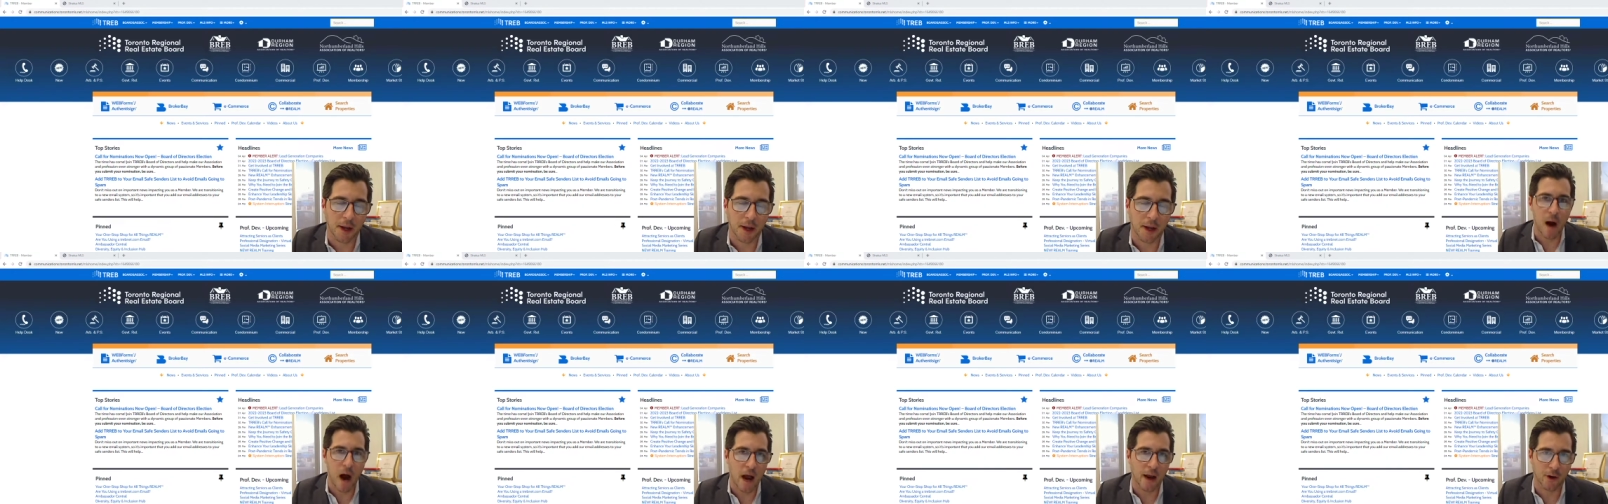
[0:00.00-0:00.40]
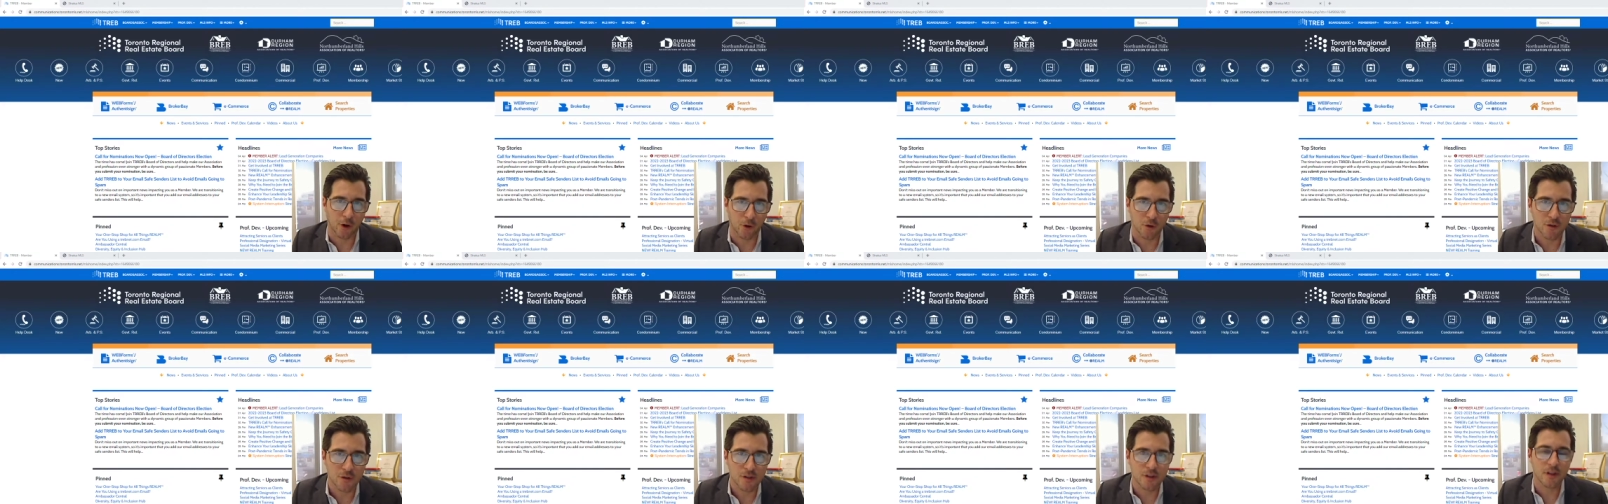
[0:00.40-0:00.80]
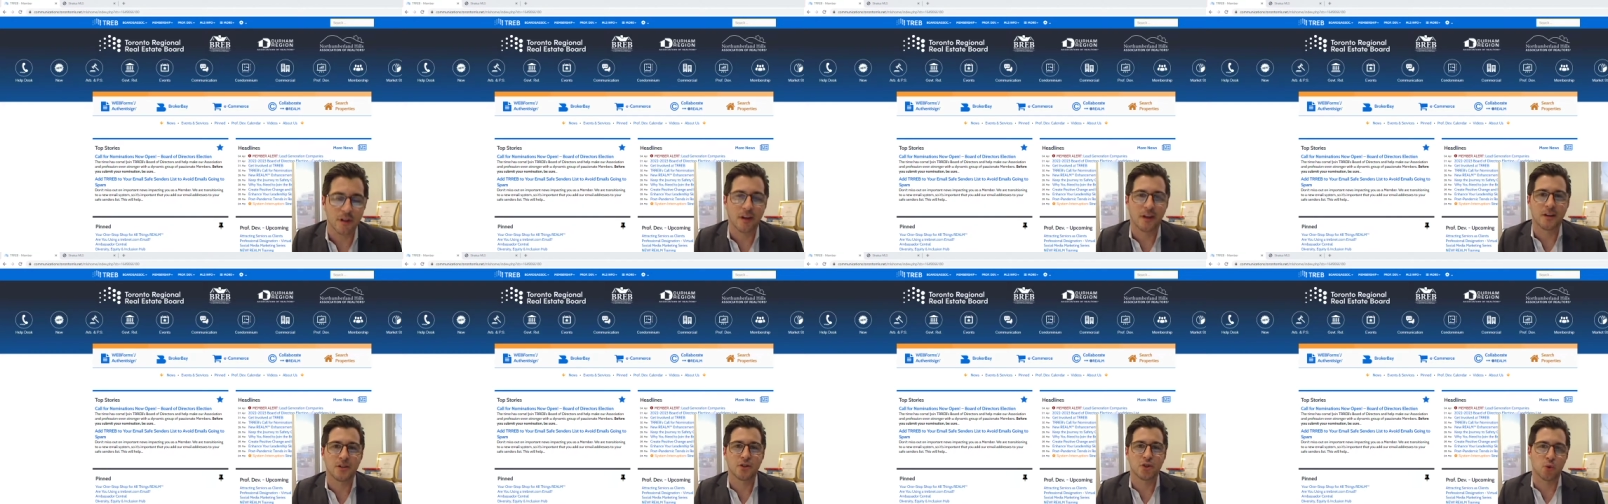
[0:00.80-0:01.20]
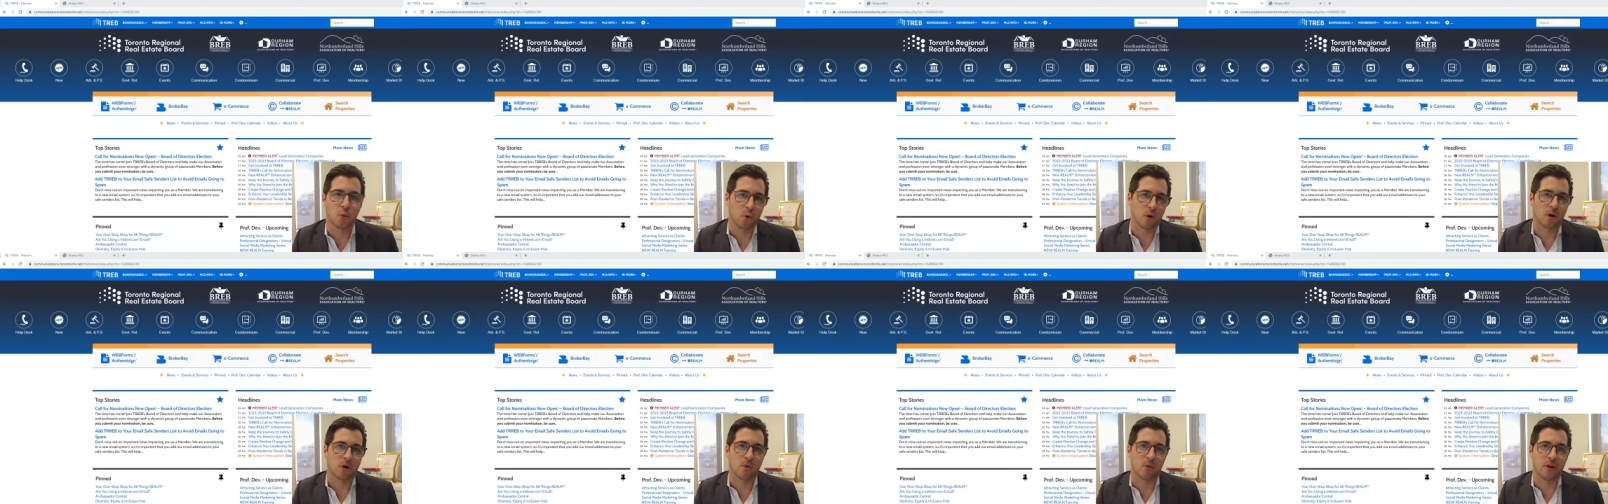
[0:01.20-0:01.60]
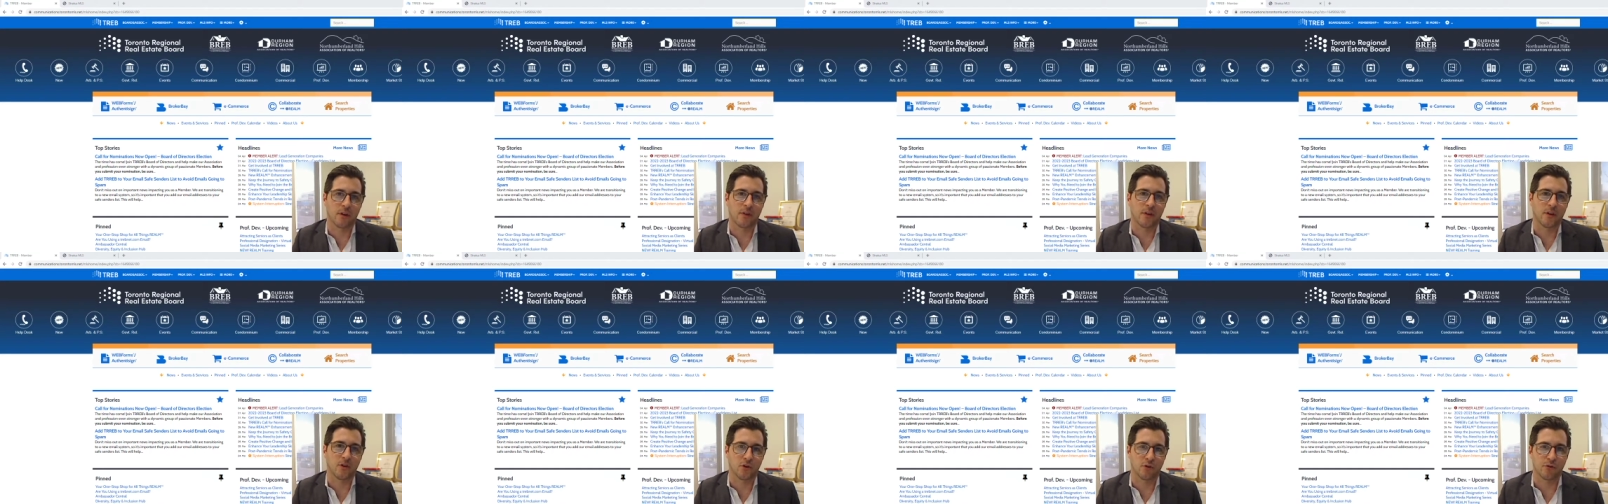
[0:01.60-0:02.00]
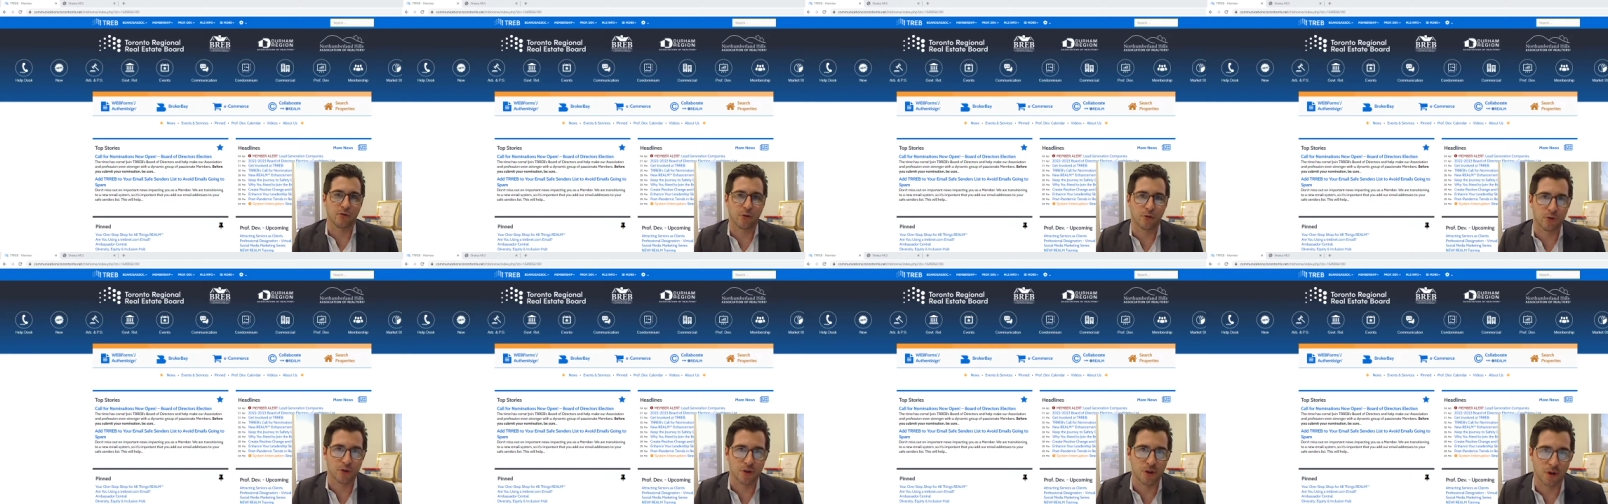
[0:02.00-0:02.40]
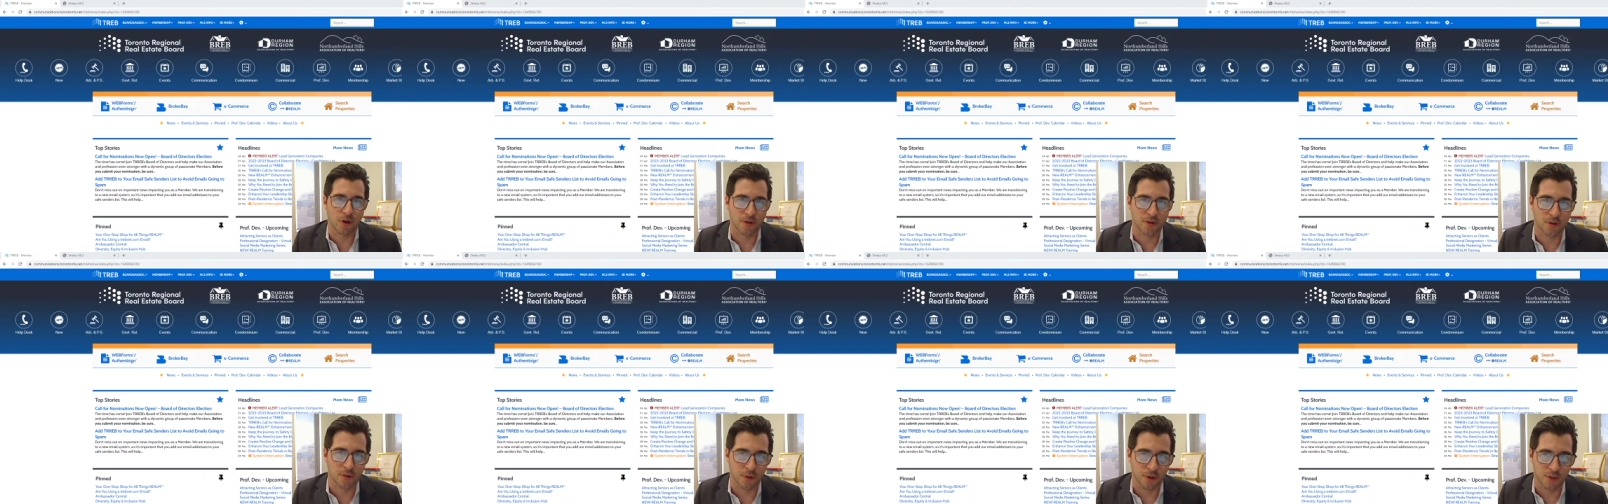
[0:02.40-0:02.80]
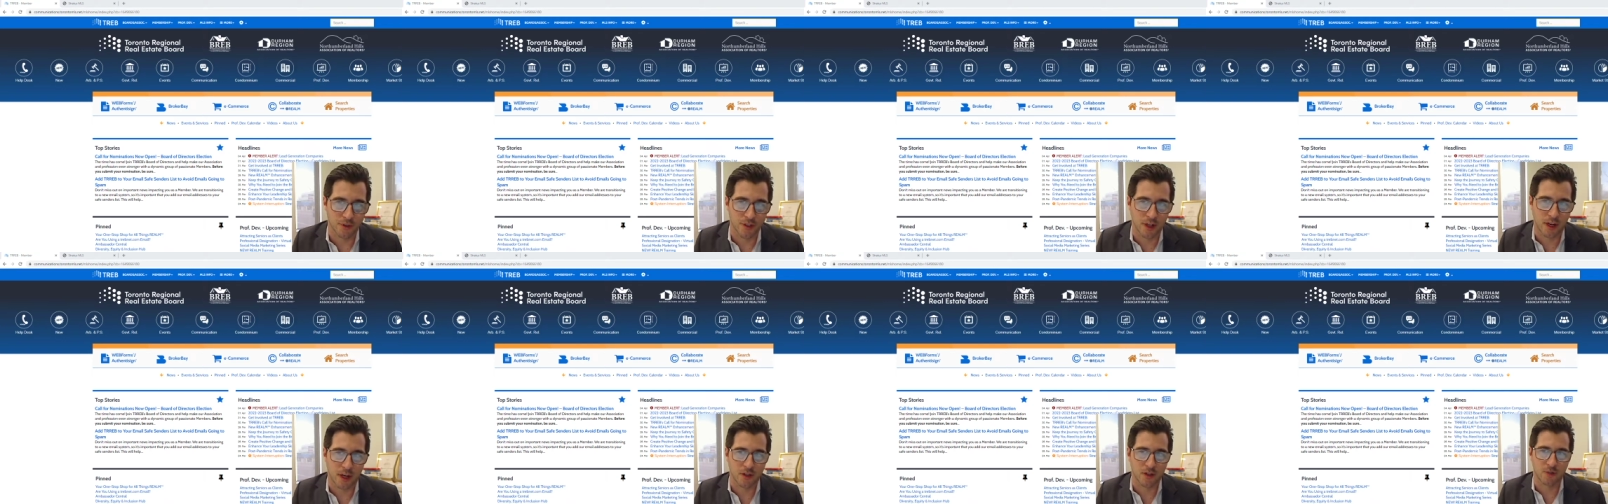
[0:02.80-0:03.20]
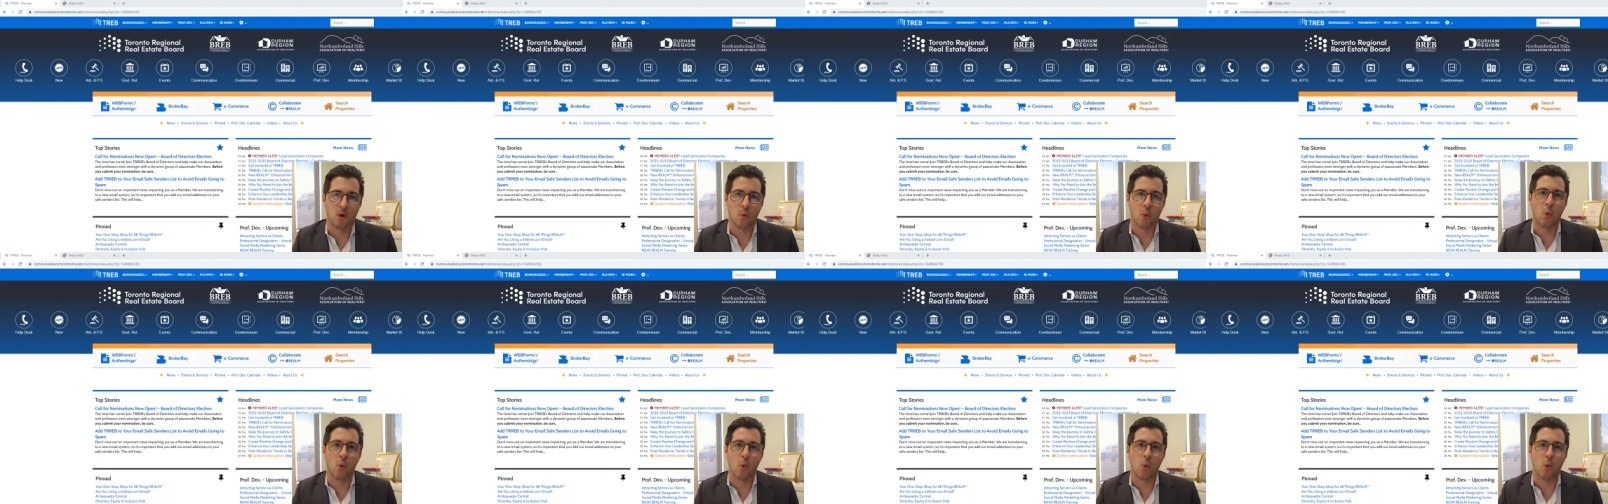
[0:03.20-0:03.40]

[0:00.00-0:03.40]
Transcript: buyers to work with in your first year as a real estate agent.